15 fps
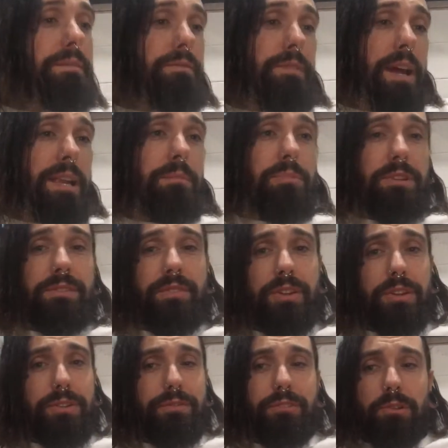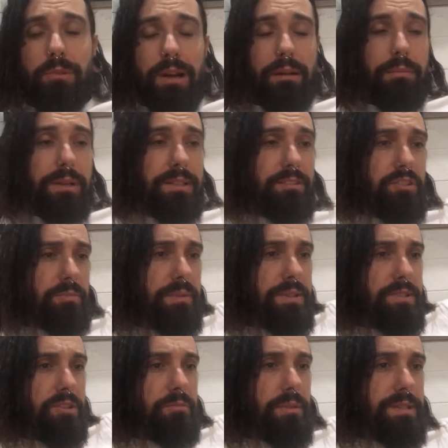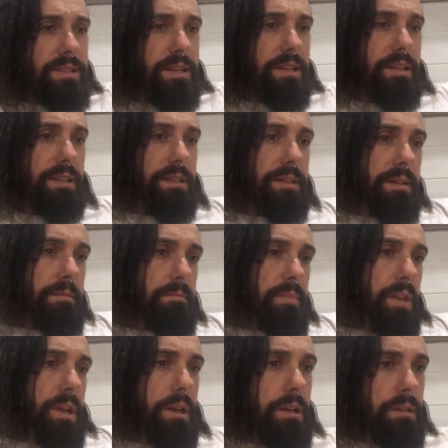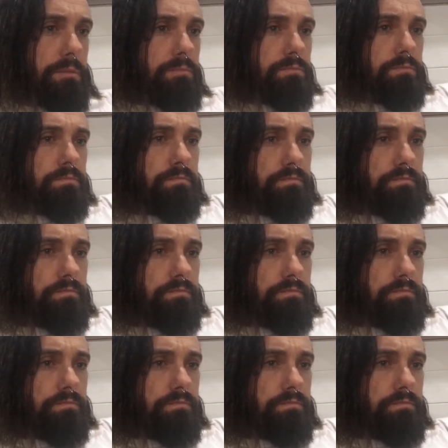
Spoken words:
of anybody's videos for a while, because I've just been too busy. I'm